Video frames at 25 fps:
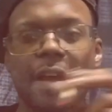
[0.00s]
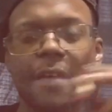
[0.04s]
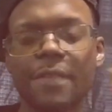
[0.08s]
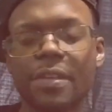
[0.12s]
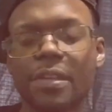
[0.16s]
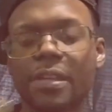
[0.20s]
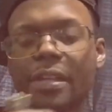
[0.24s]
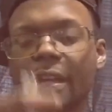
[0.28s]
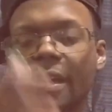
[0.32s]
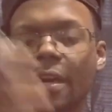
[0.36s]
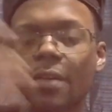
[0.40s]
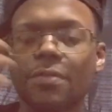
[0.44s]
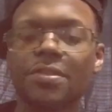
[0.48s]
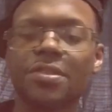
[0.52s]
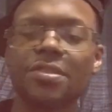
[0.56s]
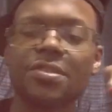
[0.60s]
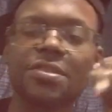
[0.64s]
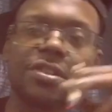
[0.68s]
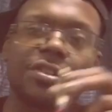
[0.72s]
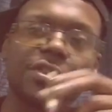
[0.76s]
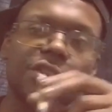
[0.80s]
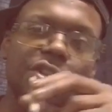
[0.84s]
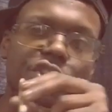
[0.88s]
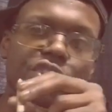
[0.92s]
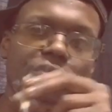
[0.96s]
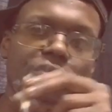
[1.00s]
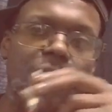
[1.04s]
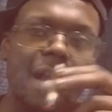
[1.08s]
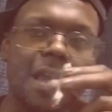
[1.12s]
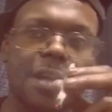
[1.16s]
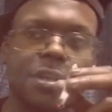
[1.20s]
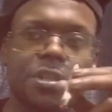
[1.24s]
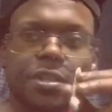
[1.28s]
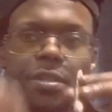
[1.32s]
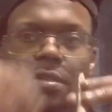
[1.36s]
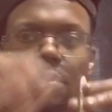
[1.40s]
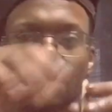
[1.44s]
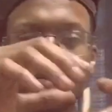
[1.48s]
Everything else is a
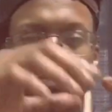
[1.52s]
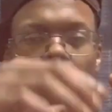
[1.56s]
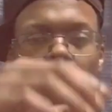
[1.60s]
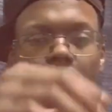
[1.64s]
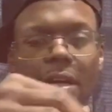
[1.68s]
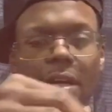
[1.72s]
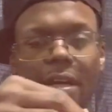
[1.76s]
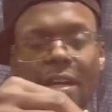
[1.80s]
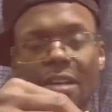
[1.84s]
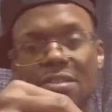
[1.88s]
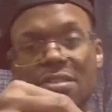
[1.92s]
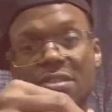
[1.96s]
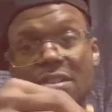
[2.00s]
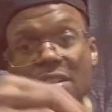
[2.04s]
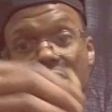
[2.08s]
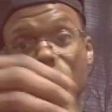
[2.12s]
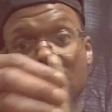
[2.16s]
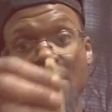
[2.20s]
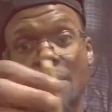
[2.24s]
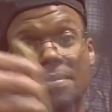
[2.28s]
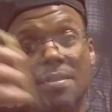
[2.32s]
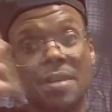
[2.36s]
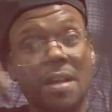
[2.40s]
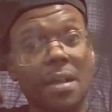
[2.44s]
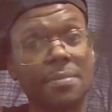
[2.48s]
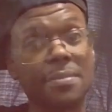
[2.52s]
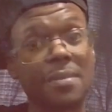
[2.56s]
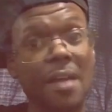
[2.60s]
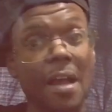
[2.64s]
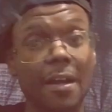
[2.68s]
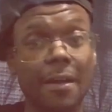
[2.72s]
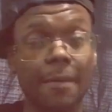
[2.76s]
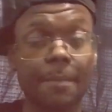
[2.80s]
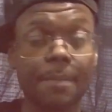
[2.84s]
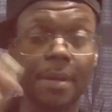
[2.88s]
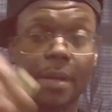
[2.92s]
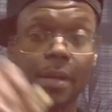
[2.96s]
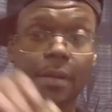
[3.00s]
distraction. Like I said, sometimes I
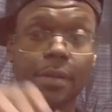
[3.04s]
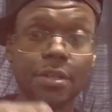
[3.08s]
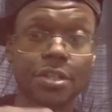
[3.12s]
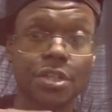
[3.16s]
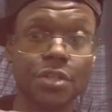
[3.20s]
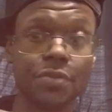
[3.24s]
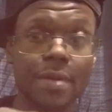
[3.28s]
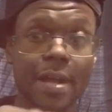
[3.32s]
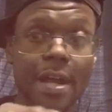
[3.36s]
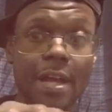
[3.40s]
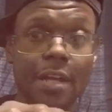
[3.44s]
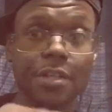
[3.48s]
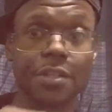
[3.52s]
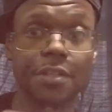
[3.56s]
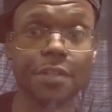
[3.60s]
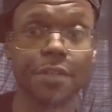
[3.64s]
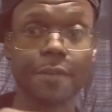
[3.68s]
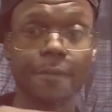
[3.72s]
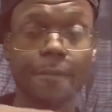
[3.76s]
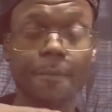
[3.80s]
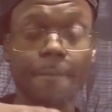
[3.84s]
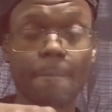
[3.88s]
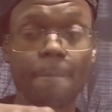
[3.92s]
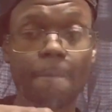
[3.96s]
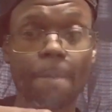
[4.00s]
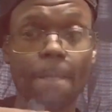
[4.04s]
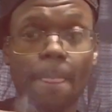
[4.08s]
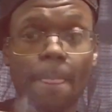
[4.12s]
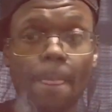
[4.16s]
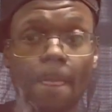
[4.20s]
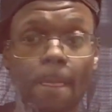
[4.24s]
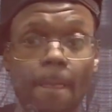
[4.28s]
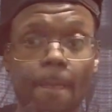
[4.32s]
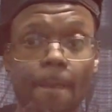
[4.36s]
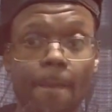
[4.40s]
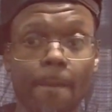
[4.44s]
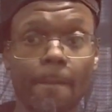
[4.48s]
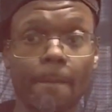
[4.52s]
could be a distraction.
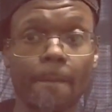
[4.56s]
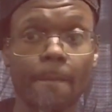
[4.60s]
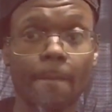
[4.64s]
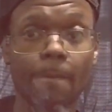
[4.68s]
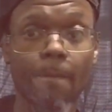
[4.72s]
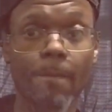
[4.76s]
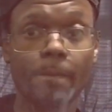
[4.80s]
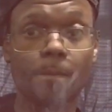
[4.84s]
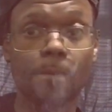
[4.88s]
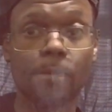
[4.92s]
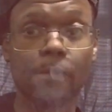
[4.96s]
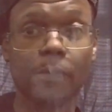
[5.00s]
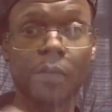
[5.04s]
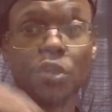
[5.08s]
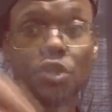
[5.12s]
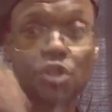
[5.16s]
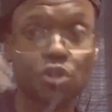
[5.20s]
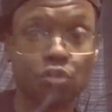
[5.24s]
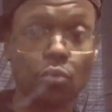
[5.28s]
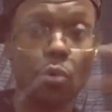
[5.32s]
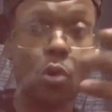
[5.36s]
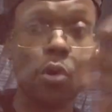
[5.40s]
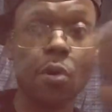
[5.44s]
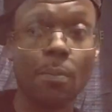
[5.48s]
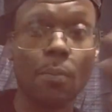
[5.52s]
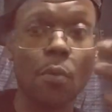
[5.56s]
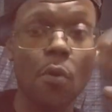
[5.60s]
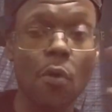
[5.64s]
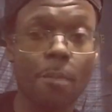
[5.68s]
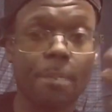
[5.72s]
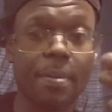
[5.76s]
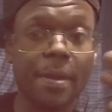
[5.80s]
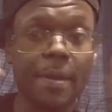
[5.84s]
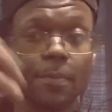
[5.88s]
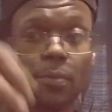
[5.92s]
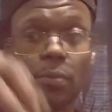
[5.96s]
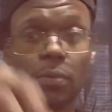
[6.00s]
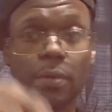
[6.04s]
They draw more
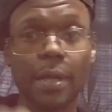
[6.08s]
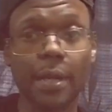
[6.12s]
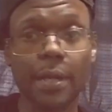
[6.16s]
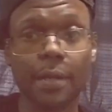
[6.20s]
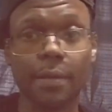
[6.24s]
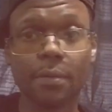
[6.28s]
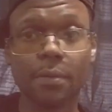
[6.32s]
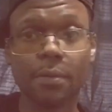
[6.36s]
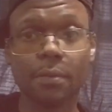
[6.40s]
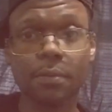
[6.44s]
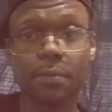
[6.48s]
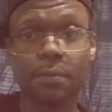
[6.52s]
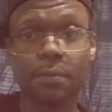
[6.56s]
people in.